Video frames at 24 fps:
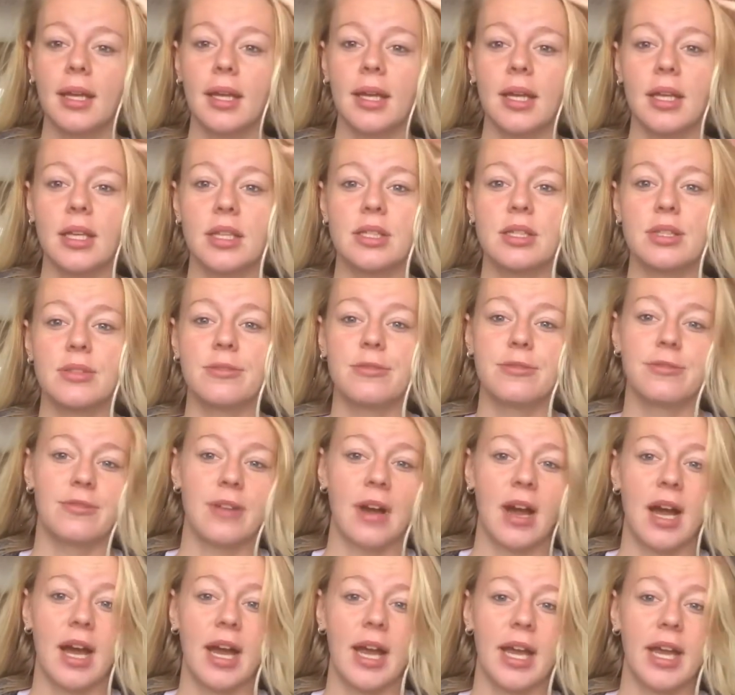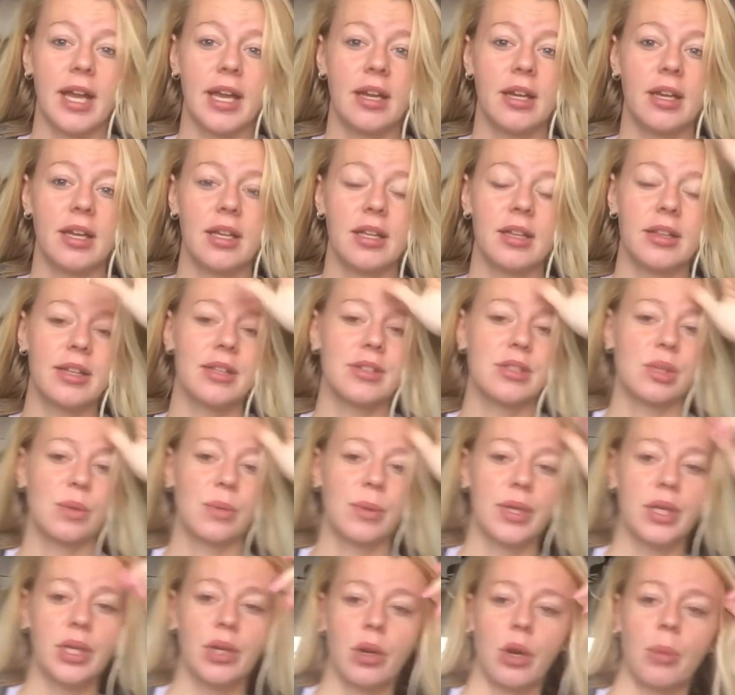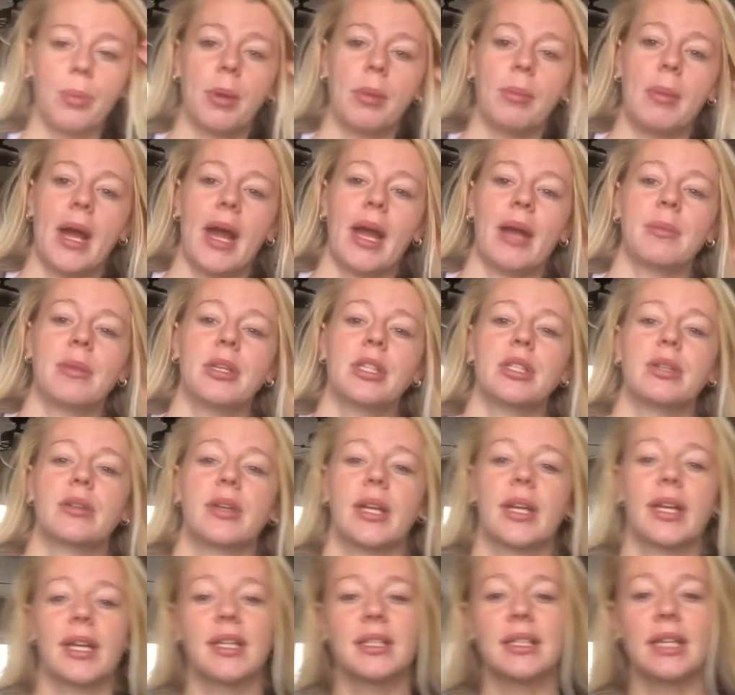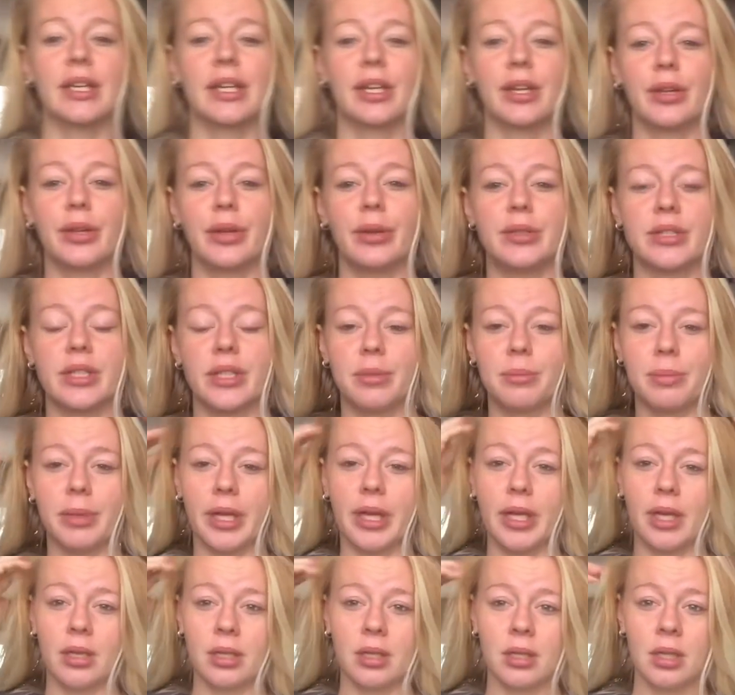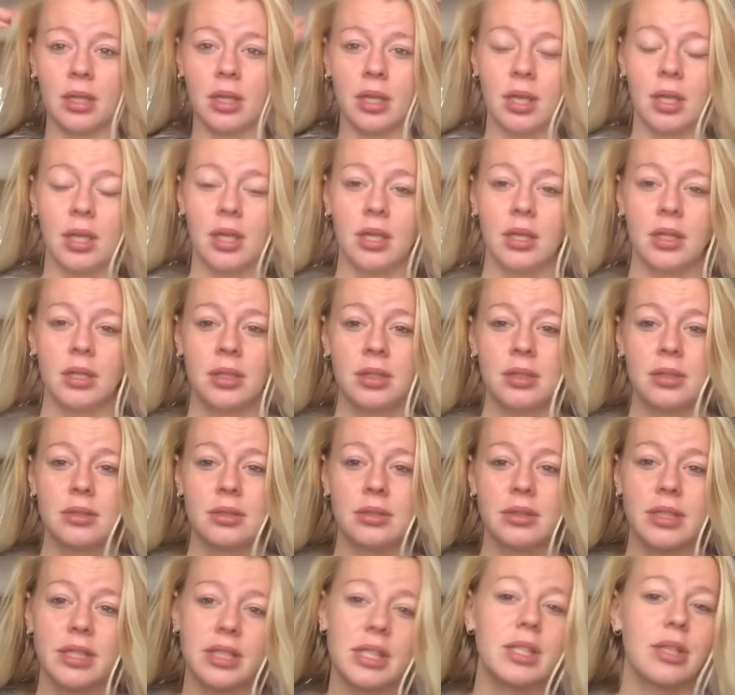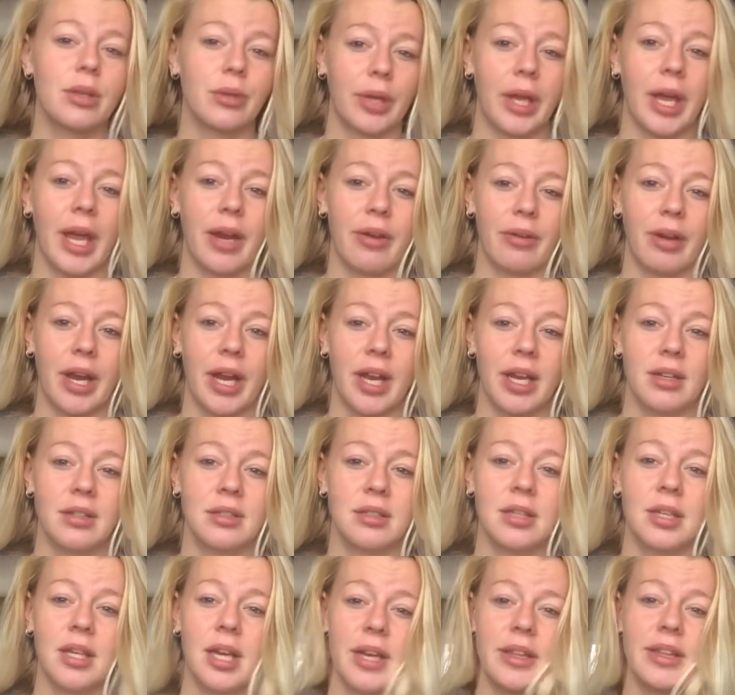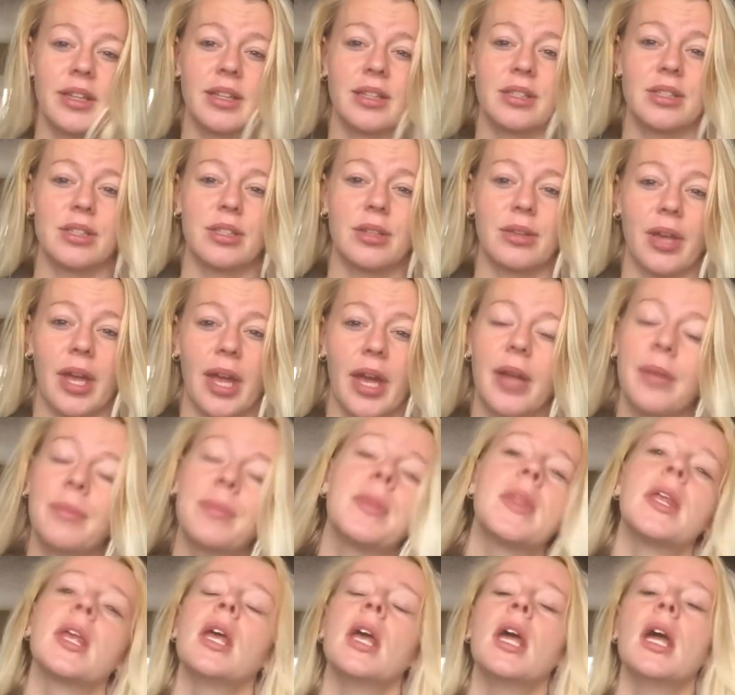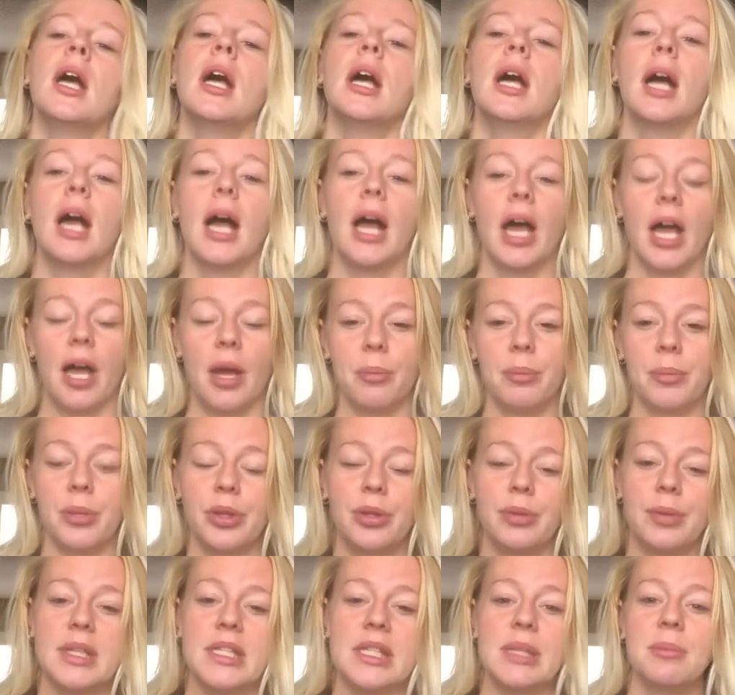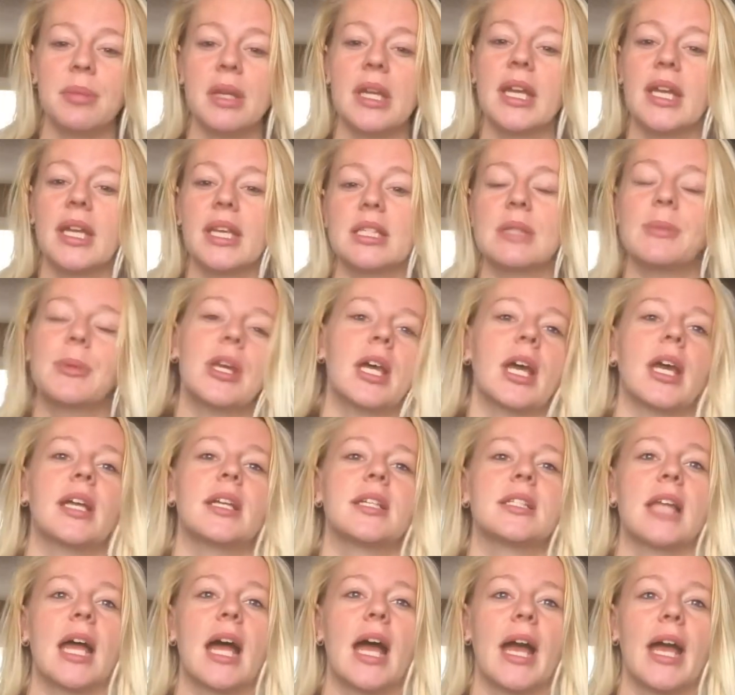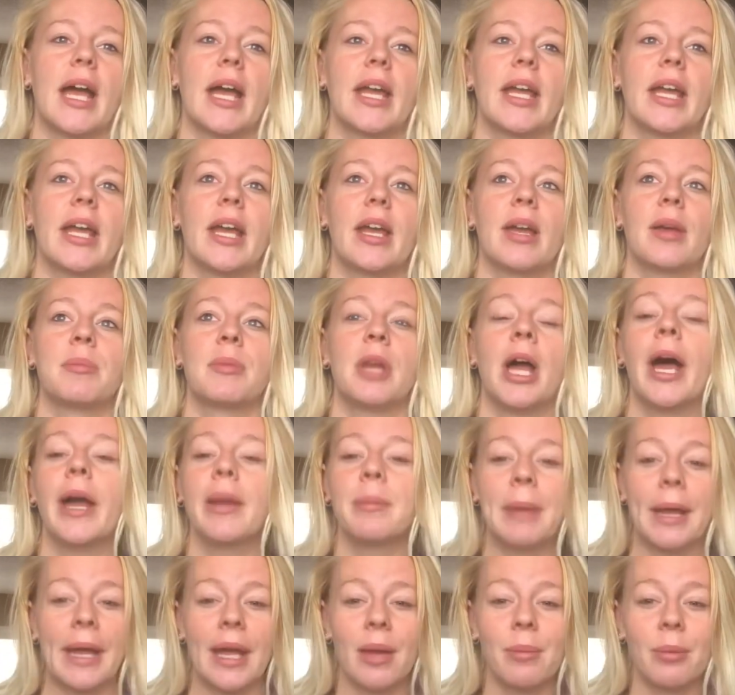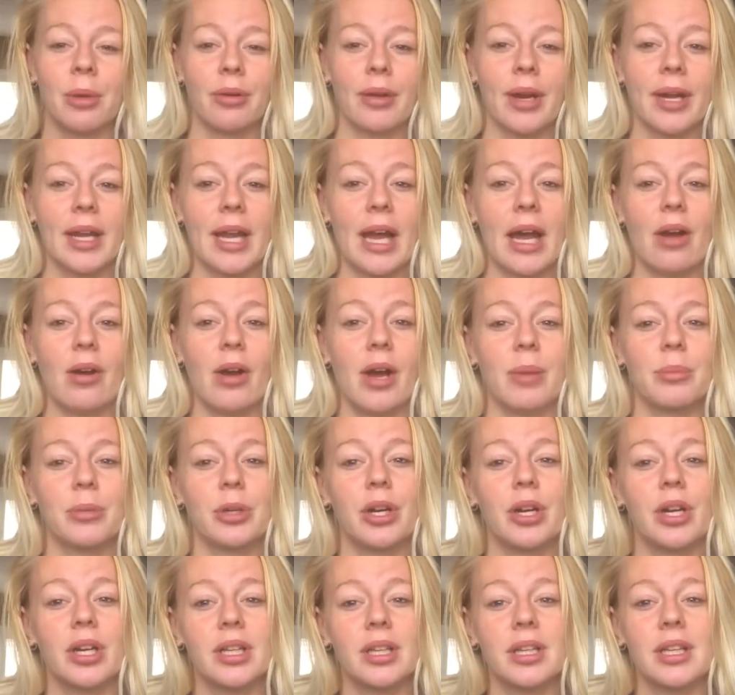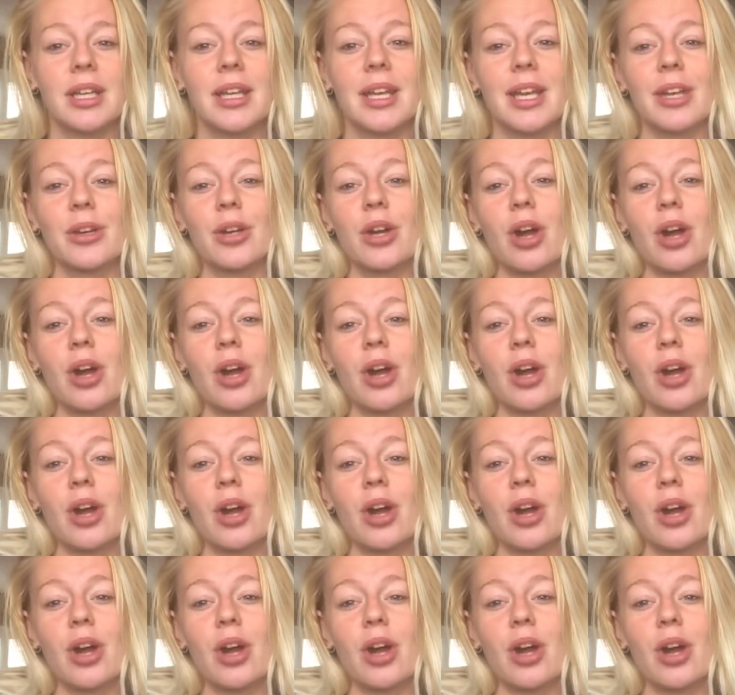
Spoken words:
is fine. There's a window open behind me too, and I guess I could close it, but this is okay, right? I think this is okay. But the reason being is because I am not in Miami right now. I'm currently in